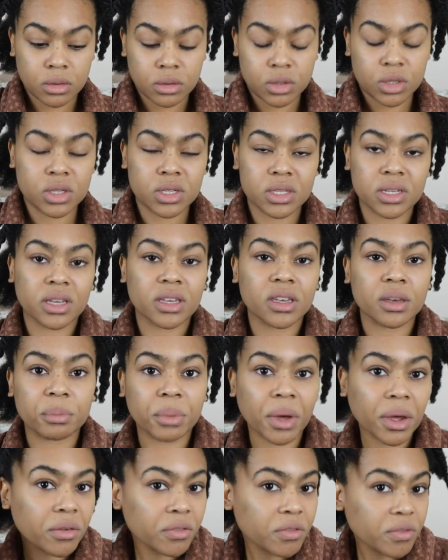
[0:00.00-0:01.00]
Just like
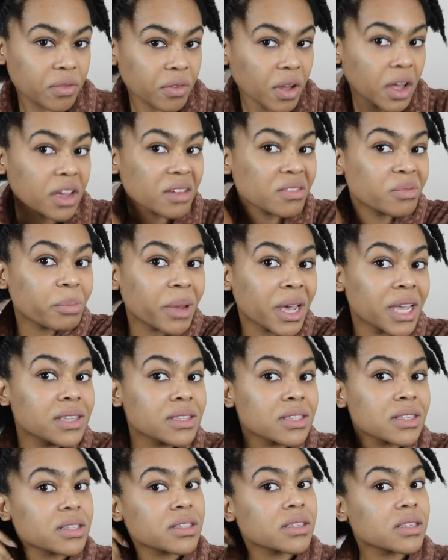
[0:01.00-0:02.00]
about 5
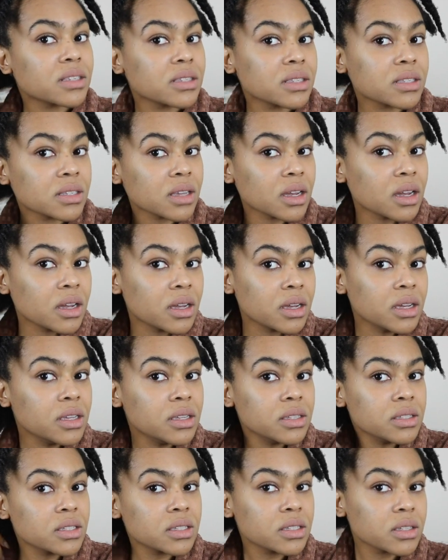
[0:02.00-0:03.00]
pence
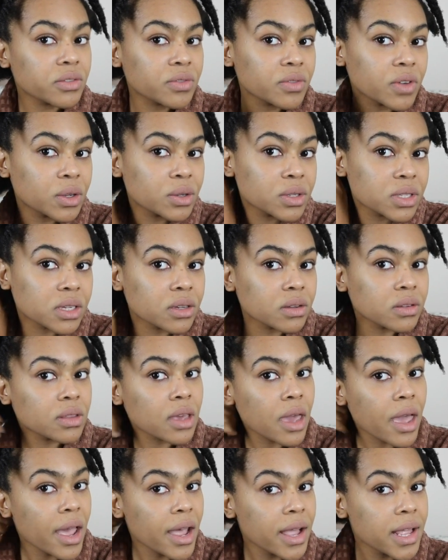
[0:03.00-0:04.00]
size, focusing on
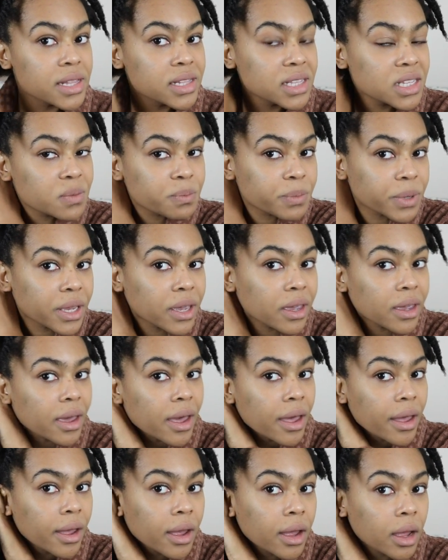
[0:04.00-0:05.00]
the ends, bringing
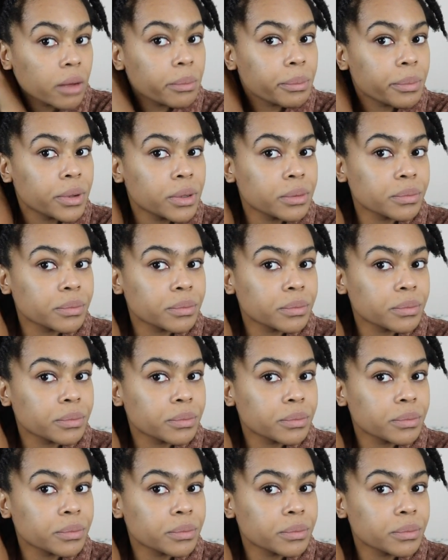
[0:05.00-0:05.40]
it up.